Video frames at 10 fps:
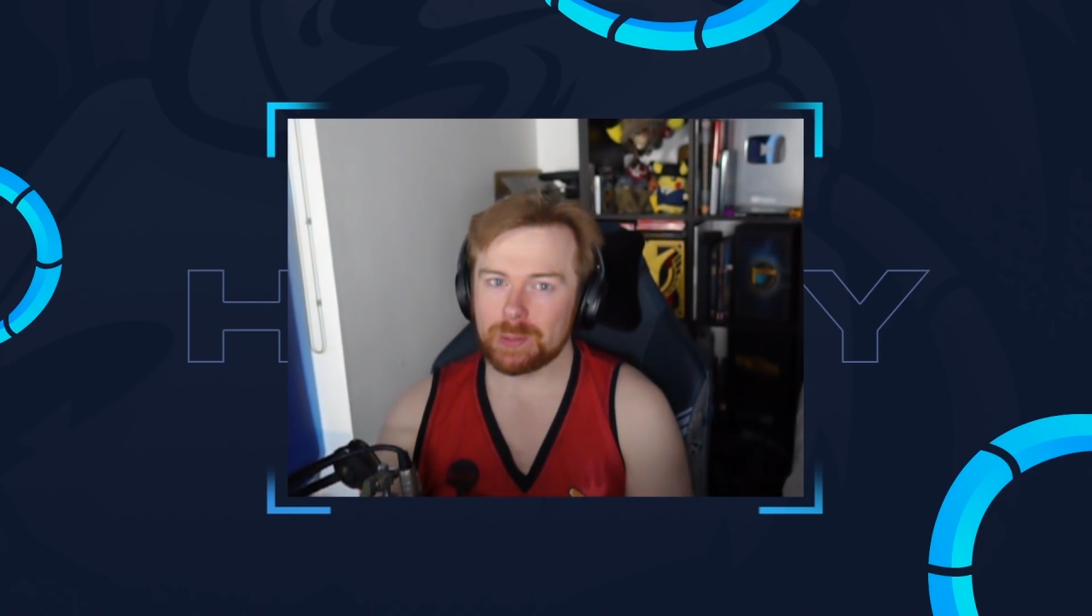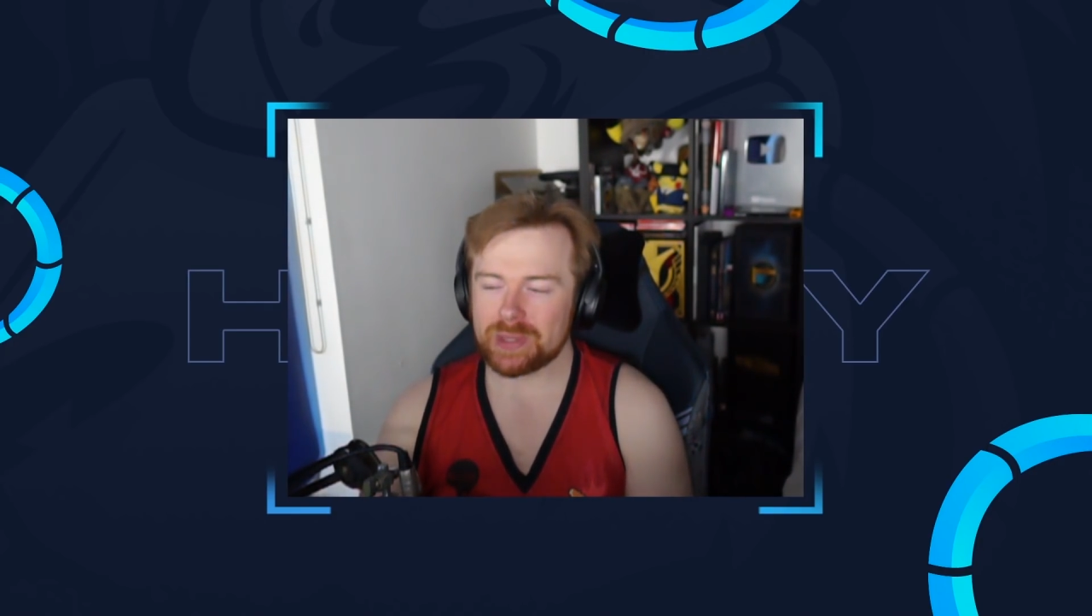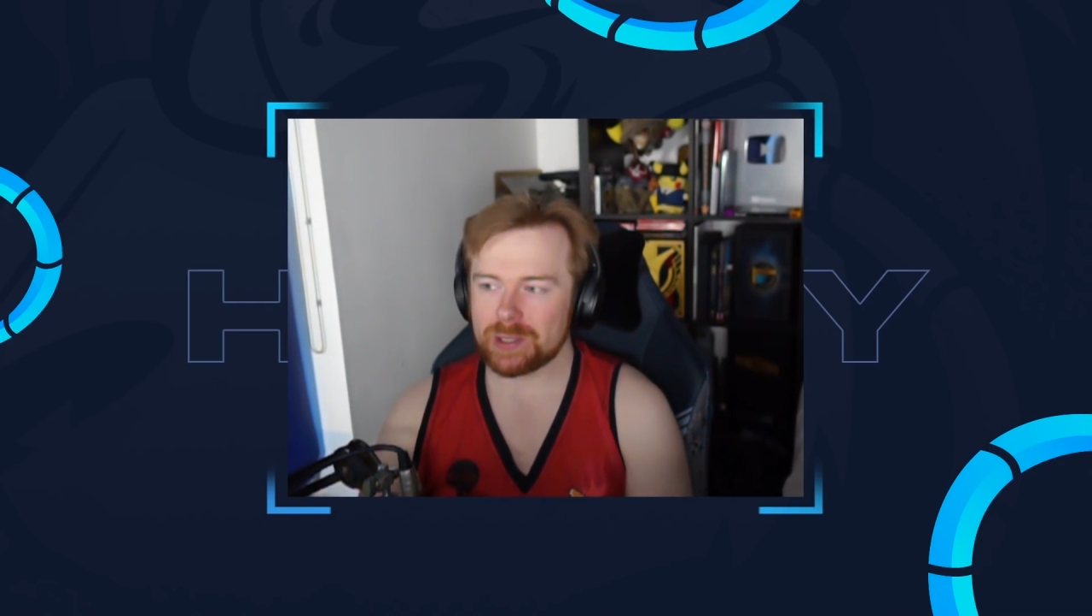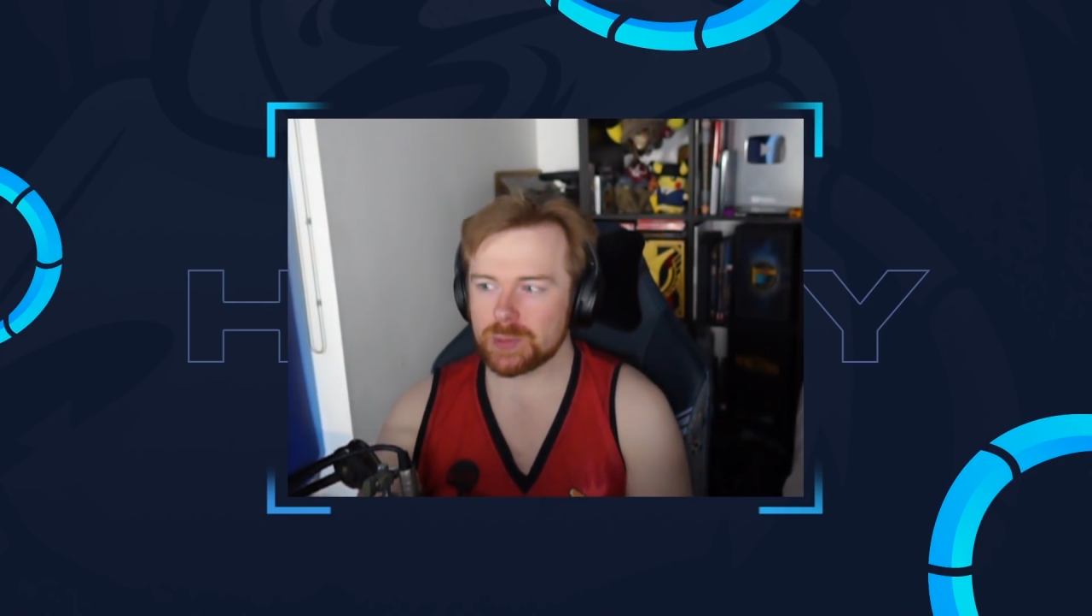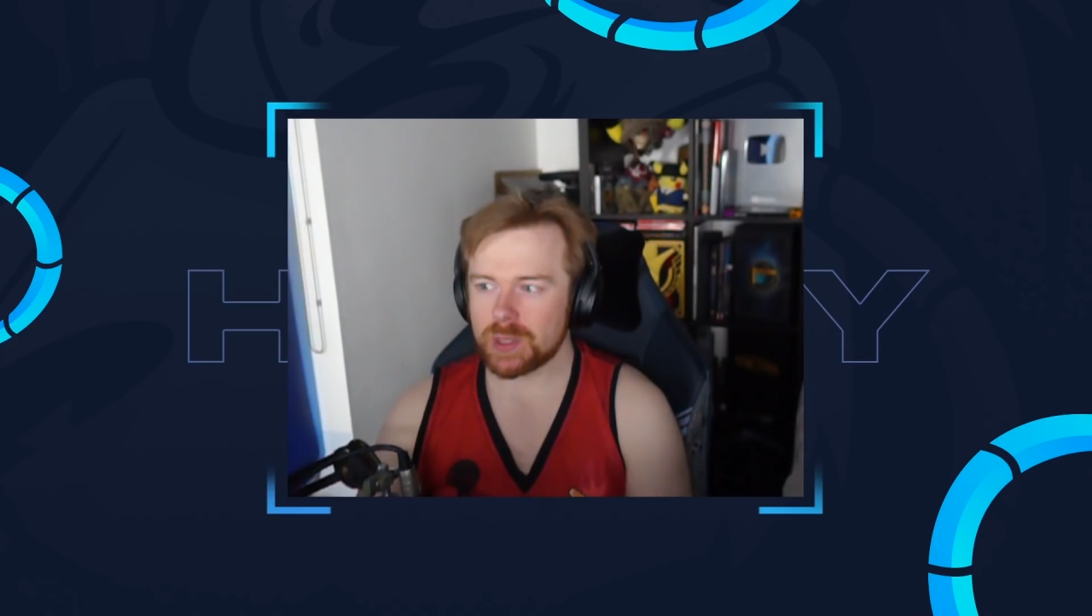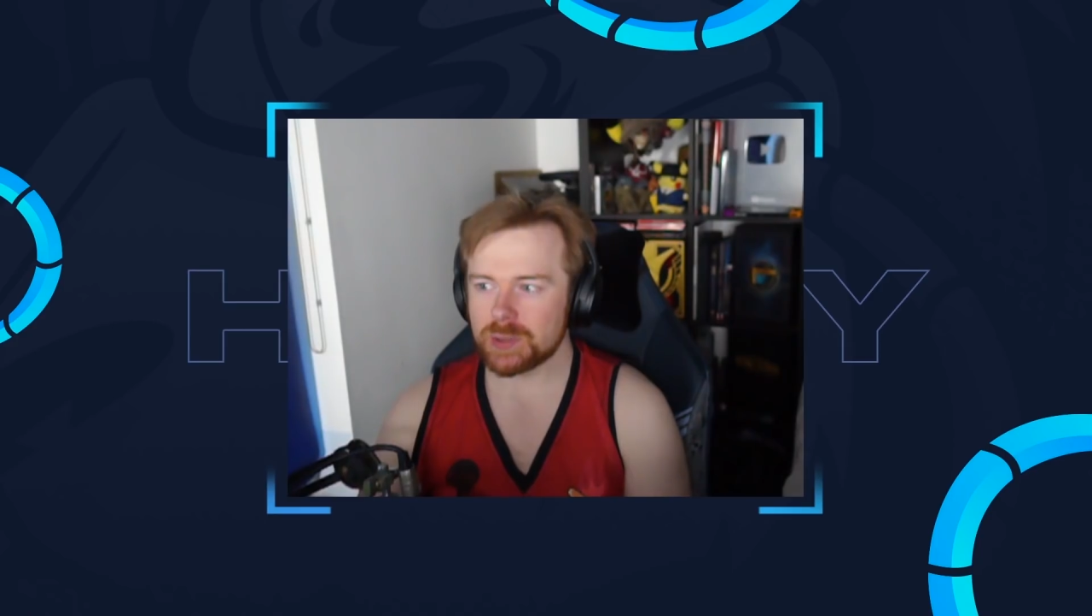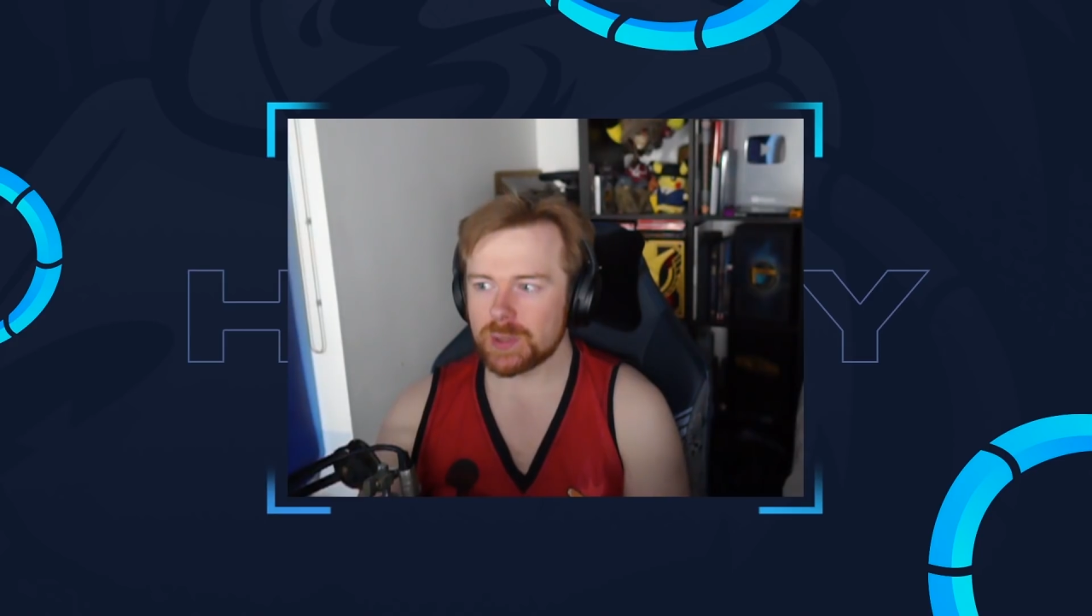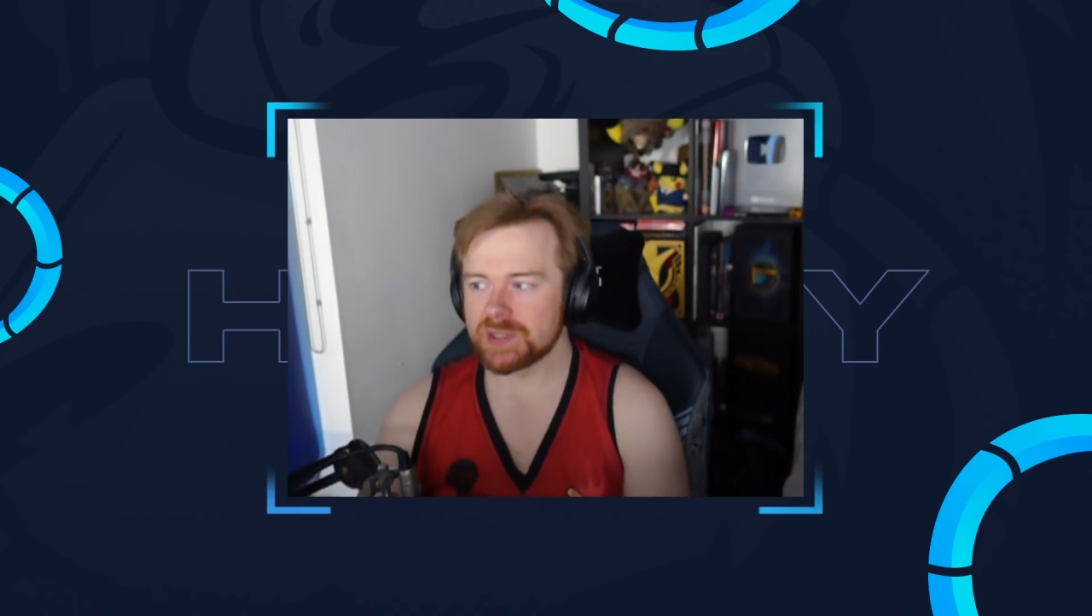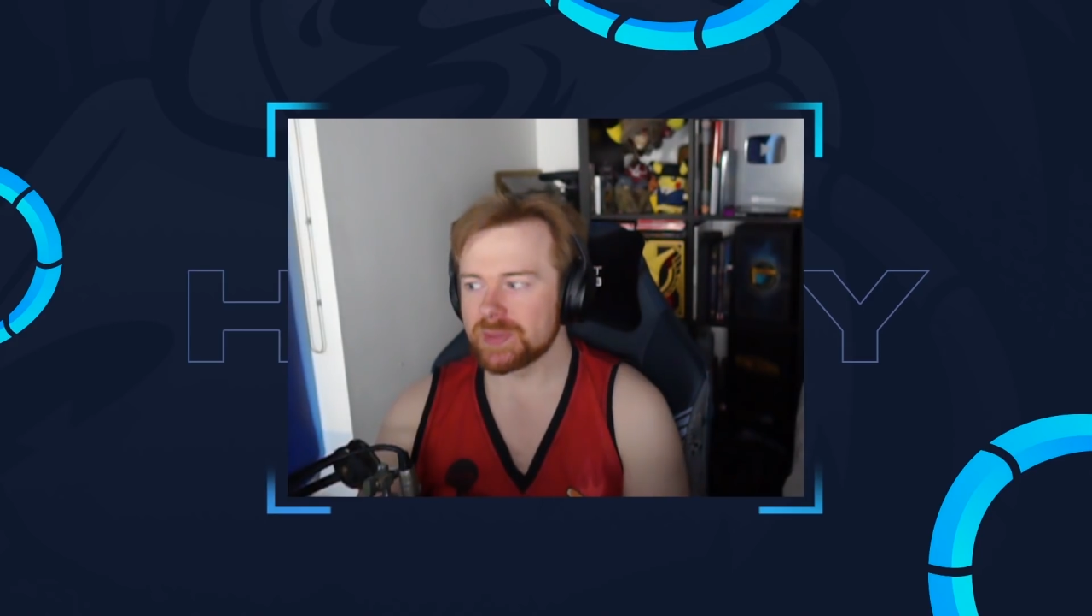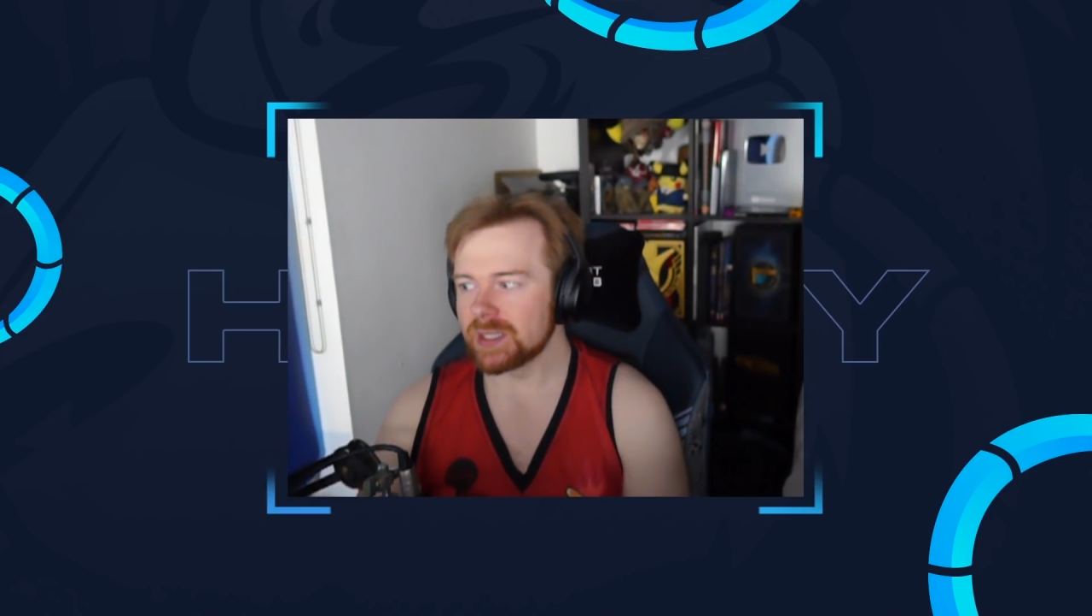with how
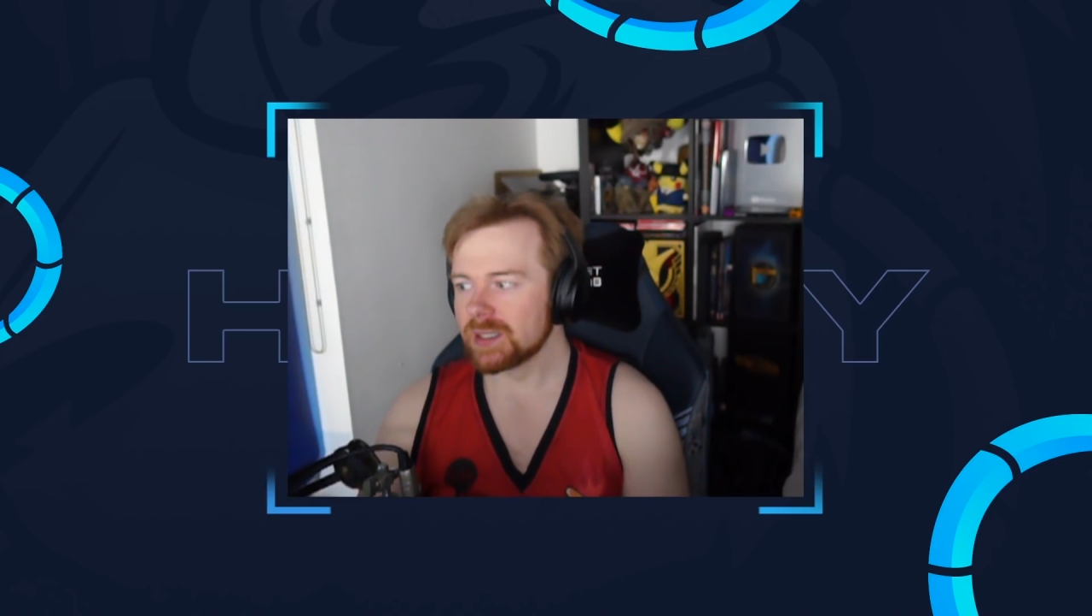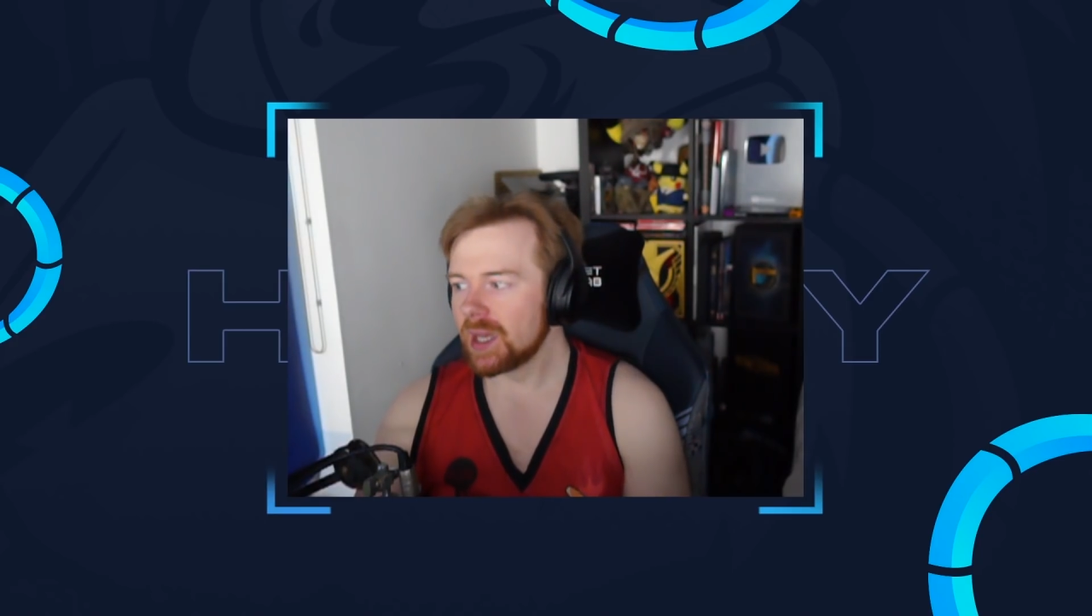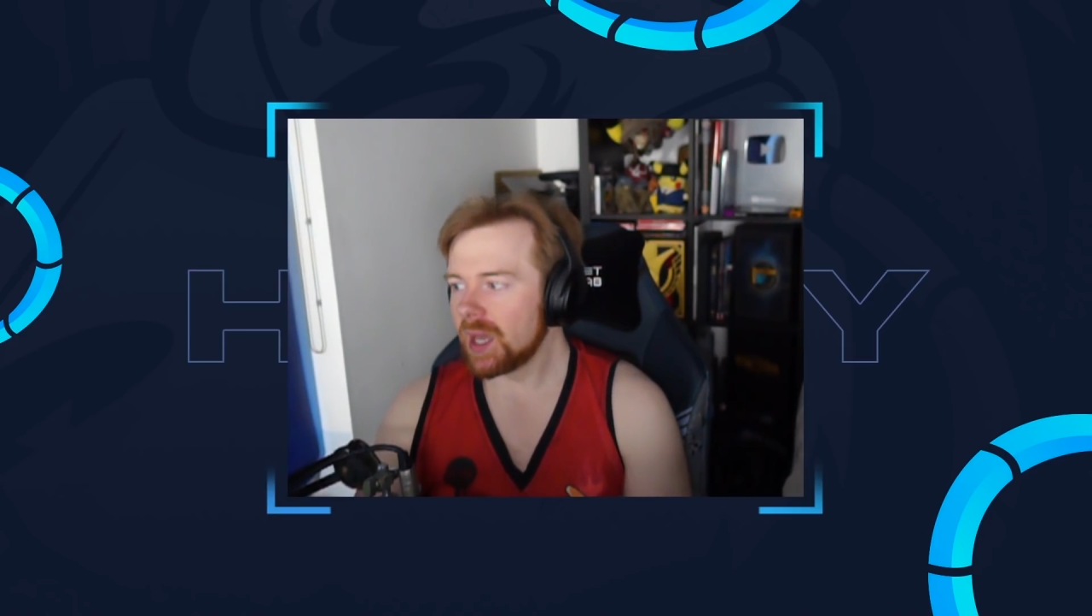2020's been.